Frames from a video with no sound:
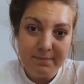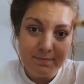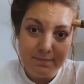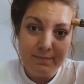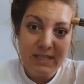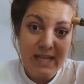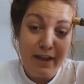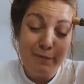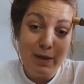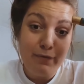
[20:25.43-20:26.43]
saved
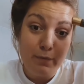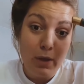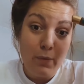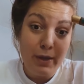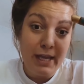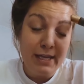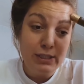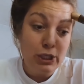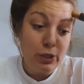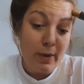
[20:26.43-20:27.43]
me from going
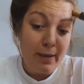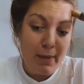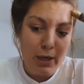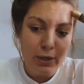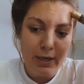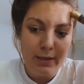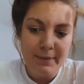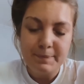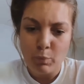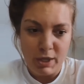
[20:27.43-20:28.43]
into a migraine,
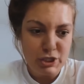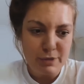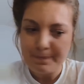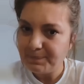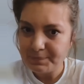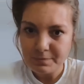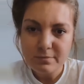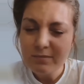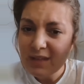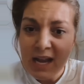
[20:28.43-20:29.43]
which
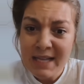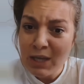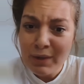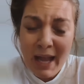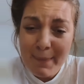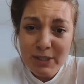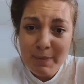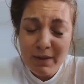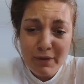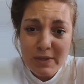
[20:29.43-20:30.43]
has only happened to me a
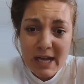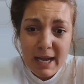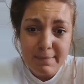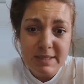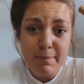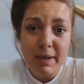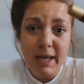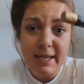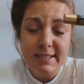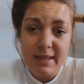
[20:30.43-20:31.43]
few times,
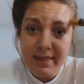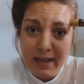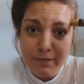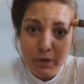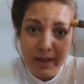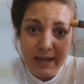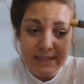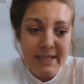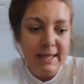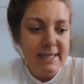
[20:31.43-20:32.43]
but thankful that it
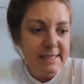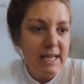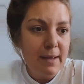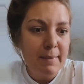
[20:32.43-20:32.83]
didn't this time.